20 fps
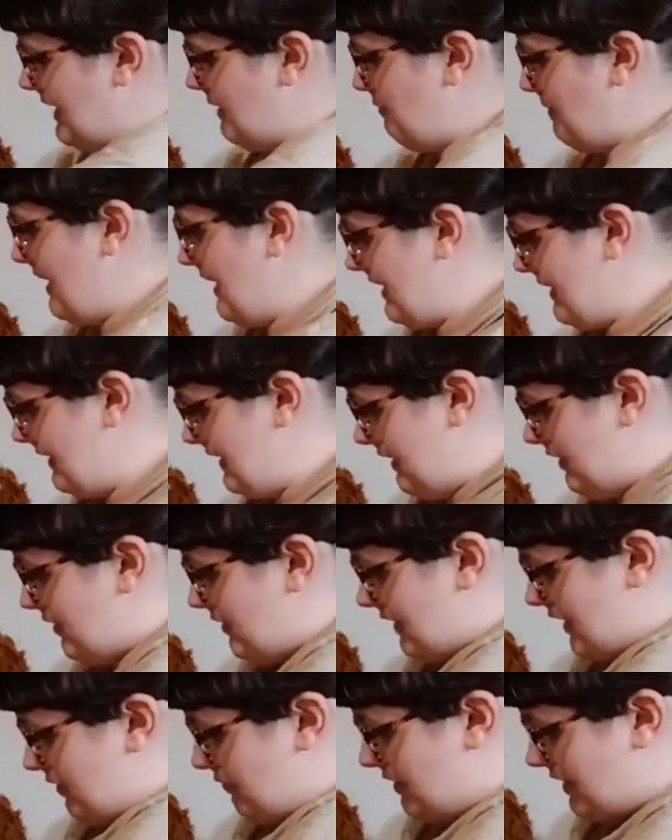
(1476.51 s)
back in there.
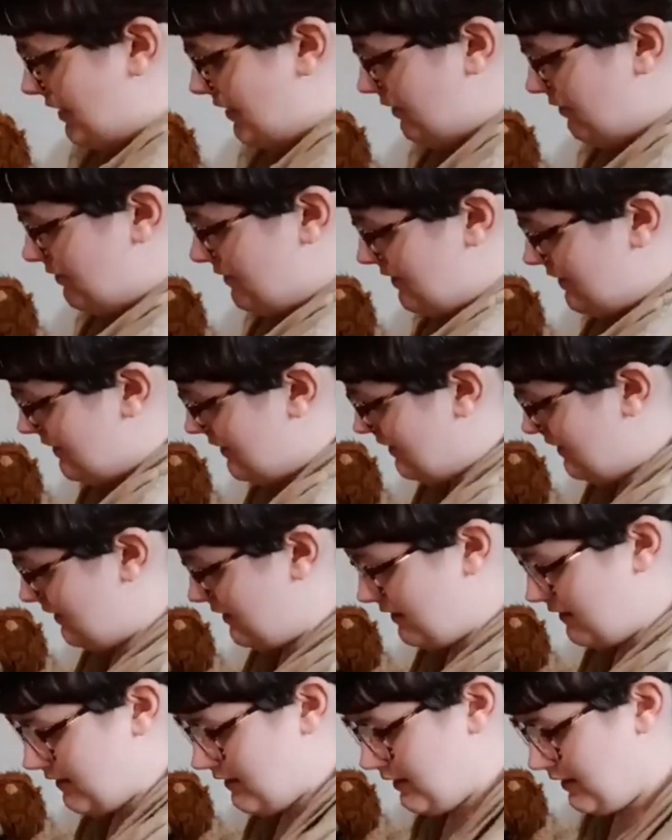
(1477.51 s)
There we go. All
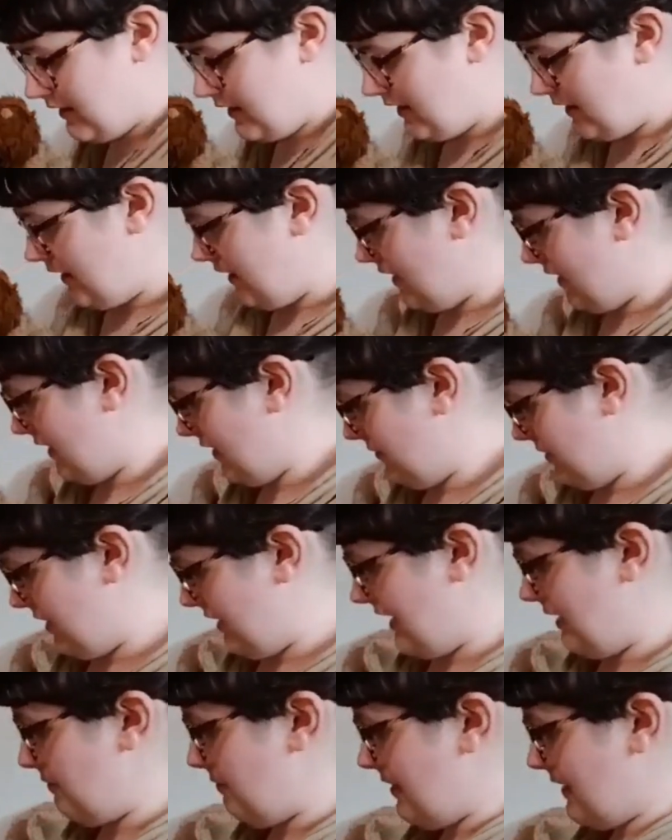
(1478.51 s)
right, I'm going to
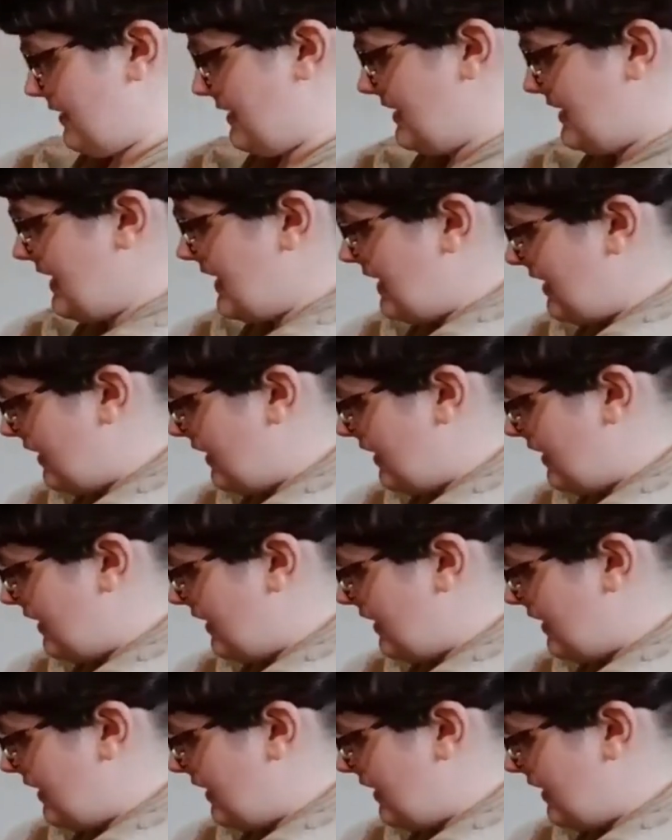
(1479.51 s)
get my snake